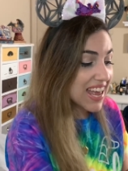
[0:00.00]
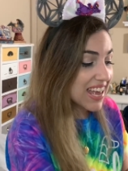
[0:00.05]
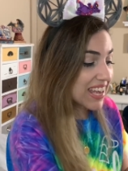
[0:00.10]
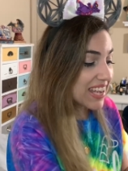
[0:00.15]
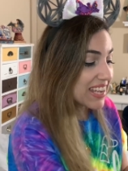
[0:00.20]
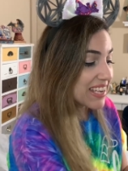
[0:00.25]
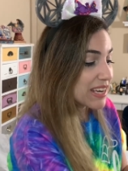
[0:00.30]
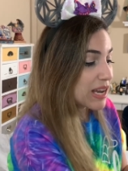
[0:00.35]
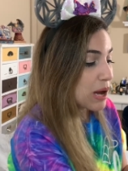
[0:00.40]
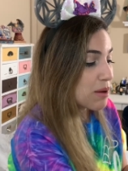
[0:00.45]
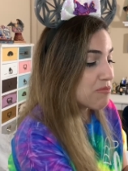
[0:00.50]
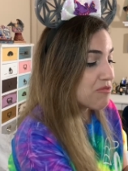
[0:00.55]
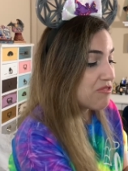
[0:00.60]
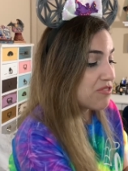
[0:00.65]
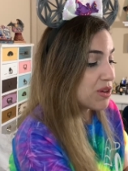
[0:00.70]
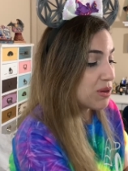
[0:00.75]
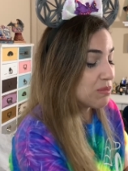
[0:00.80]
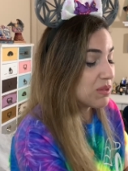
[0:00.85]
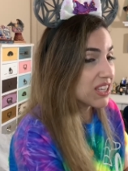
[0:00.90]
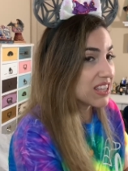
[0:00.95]
and I'm
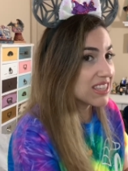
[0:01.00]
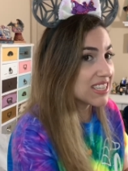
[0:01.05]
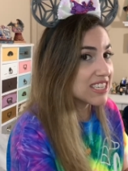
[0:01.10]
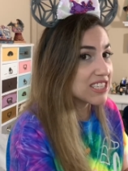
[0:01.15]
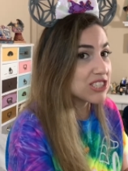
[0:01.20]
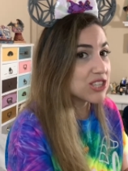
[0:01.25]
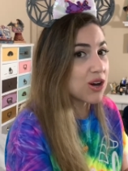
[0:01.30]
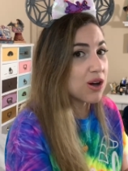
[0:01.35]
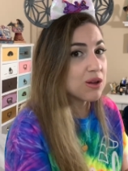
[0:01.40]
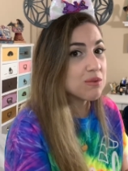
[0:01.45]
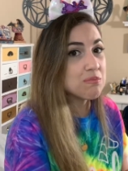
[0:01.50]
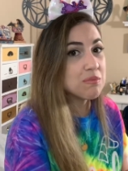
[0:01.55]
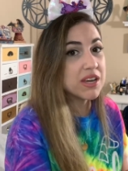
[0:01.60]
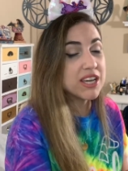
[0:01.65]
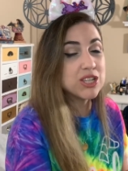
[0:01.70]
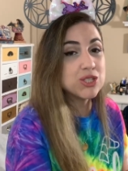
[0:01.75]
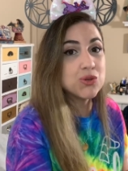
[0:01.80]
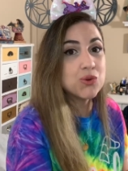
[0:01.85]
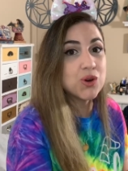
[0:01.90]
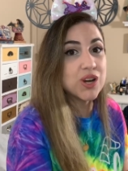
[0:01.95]
filming this on May
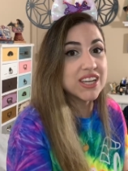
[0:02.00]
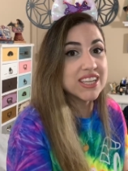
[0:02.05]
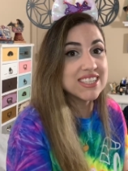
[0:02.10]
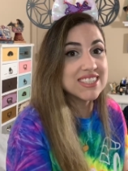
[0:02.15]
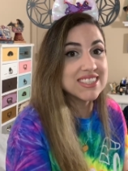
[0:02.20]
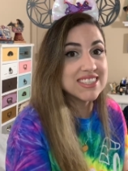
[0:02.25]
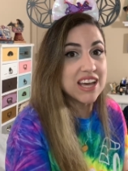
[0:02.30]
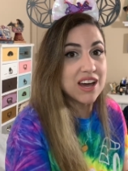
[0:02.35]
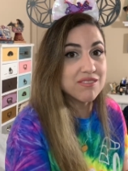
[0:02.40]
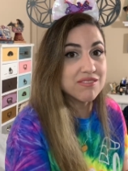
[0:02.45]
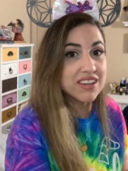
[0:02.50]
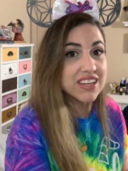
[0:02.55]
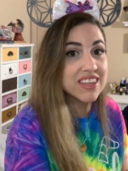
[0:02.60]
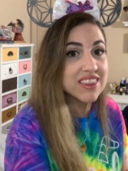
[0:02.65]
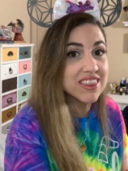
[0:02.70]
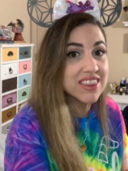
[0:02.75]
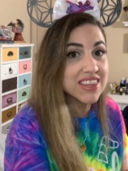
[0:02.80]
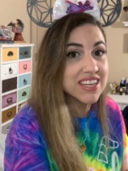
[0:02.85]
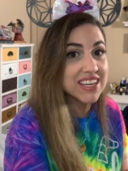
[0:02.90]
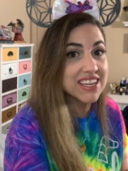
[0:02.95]

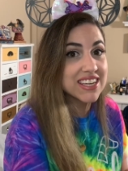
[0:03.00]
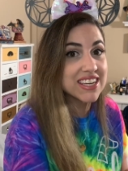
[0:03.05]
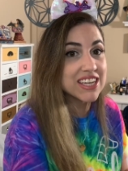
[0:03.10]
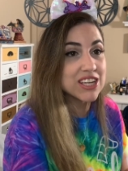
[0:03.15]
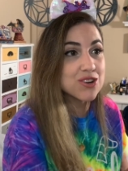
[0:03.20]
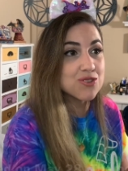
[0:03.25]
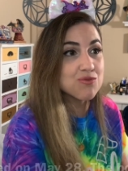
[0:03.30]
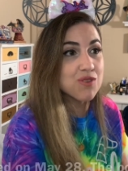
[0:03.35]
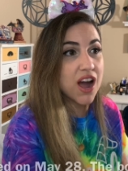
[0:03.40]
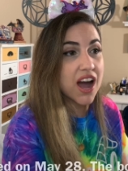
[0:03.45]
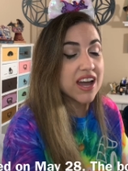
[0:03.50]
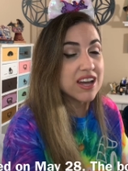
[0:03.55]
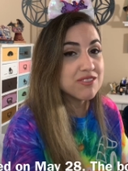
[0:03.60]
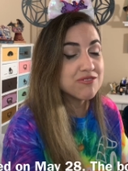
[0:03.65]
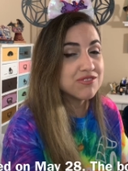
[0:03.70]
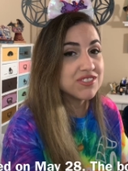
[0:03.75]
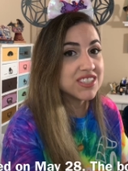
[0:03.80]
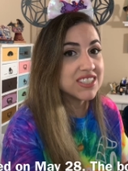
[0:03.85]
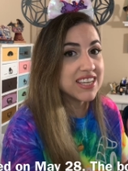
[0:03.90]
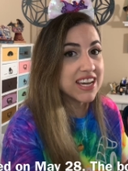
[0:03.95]
27th. It
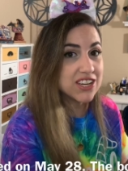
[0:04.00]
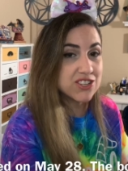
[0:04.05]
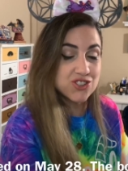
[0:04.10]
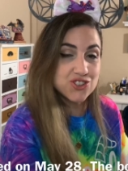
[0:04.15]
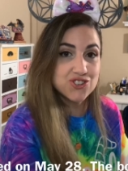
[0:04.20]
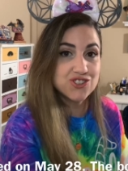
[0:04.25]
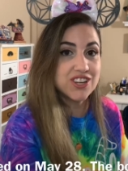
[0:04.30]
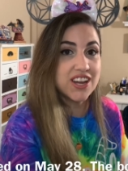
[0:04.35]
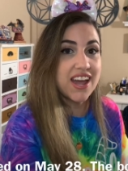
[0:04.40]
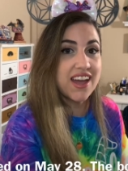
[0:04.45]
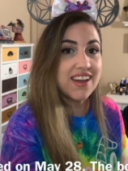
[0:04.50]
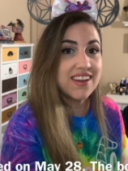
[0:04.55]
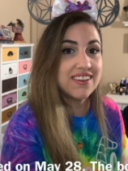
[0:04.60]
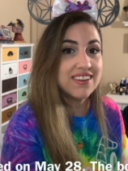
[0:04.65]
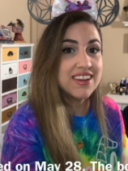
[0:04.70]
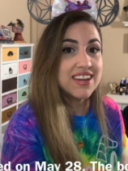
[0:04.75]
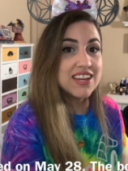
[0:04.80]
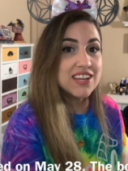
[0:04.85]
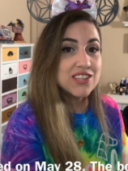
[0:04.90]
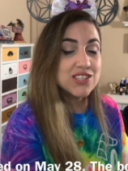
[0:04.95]
arrived yesterday.
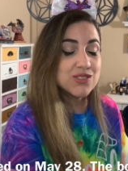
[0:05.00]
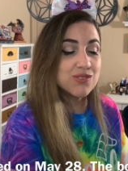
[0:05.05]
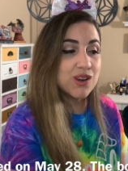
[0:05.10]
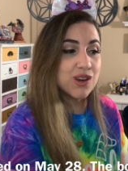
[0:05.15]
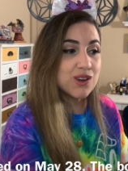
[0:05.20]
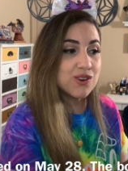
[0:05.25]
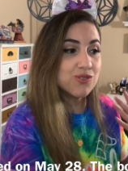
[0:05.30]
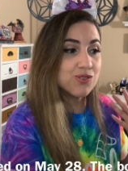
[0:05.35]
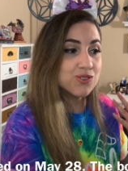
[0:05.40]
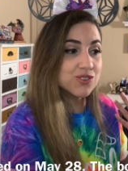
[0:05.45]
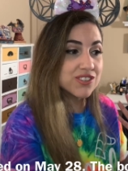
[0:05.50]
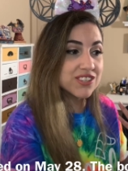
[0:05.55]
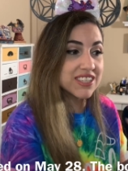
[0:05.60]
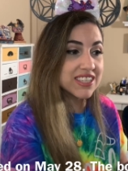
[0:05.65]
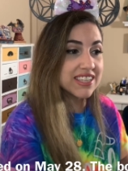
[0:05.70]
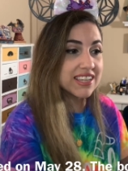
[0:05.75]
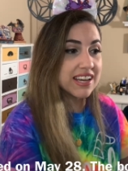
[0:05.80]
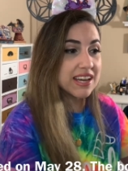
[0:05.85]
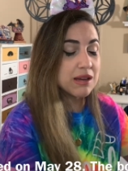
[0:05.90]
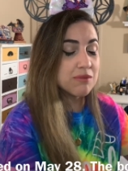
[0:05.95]
So I ordered
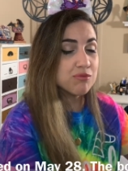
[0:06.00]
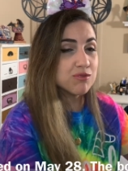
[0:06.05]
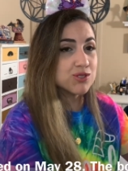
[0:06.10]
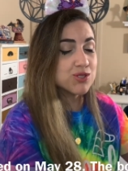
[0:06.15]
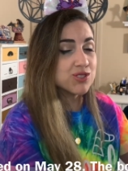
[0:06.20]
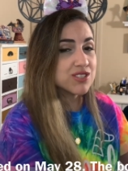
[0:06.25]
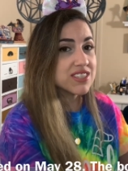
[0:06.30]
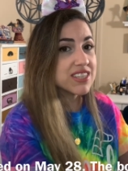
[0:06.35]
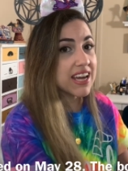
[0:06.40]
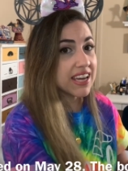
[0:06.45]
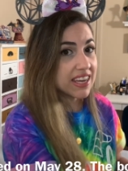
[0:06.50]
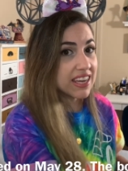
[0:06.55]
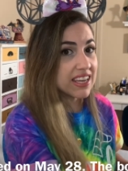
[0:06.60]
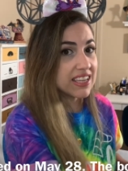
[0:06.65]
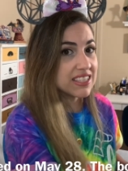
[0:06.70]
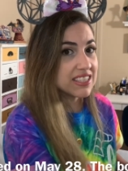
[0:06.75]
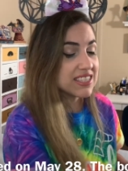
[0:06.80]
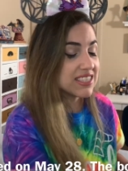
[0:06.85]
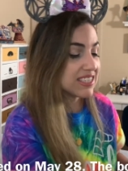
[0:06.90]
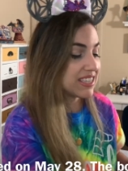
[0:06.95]
it April
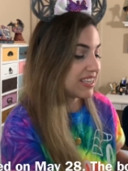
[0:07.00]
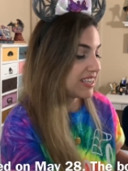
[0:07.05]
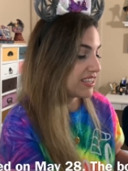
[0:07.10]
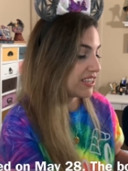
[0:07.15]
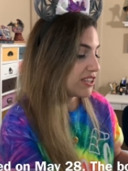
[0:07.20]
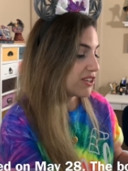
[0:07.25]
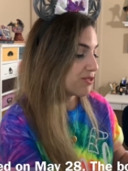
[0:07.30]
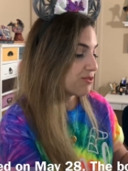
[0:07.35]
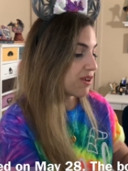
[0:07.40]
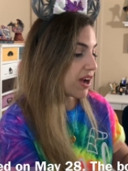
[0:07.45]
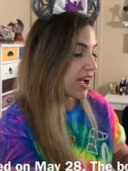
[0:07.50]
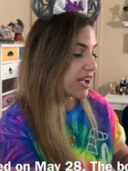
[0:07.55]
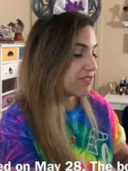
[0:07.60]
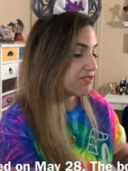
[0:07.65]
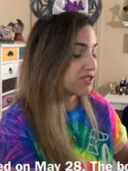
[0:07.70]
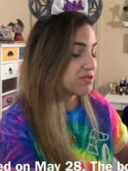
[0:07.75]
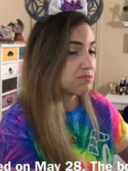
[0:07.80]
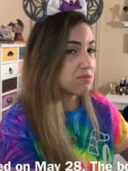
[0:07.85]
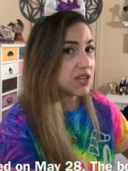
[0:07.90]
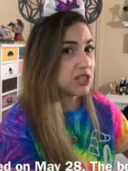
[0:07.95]
2nd and it
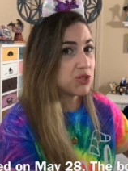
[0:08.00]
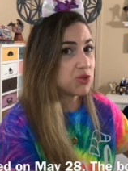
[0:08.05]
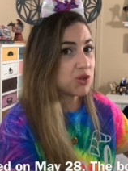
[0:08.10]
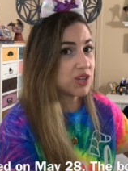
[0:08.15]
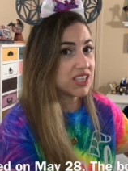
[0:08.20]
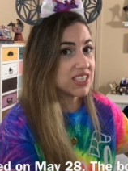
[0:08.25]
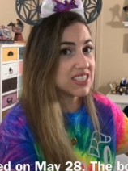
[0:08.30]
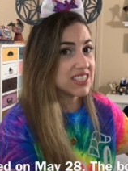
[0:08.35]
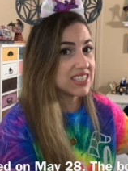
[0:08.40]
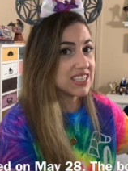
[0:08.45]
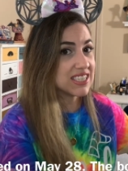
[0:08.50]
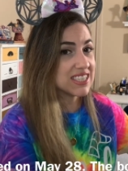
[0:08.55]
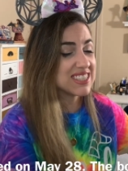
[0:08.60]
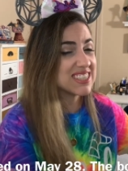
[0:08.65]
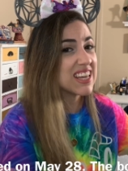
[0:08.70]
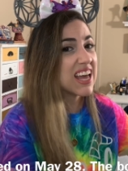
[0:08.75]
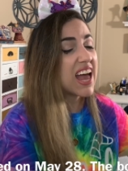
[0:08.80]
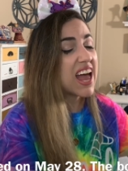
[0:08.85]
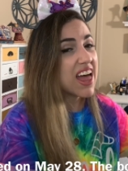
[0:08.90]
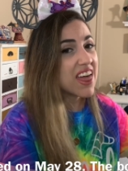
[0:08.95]
arrived May 26th.
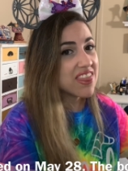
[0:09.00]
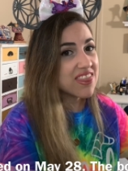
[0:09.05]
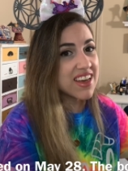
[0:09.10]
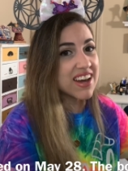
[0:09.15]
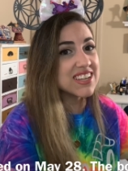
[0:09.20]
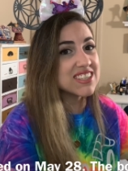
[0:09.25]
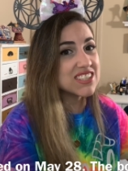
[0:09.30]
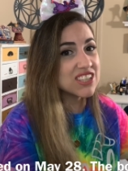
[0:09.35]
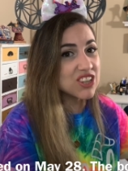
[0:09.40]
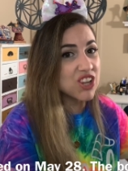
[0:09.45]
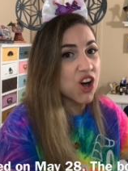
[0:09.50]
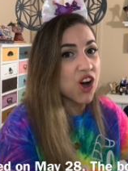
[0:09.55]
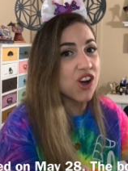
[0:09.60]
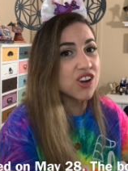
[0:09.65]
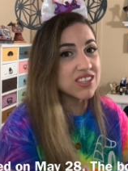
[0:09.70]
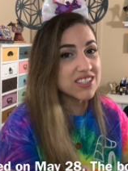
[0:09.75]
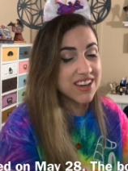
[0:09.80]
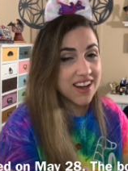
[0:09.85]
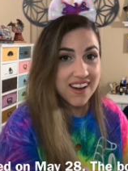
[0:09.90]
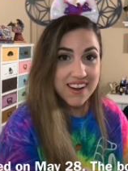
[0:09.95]
That's a long
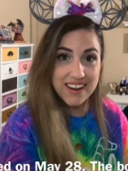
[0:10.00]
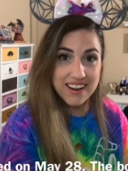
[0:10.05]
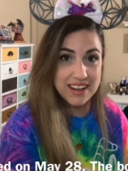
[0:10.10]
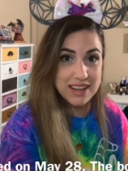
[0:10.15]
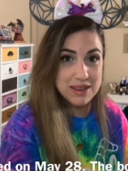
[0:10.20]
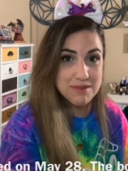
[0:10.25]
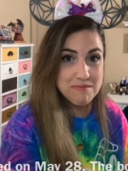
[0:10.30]
time.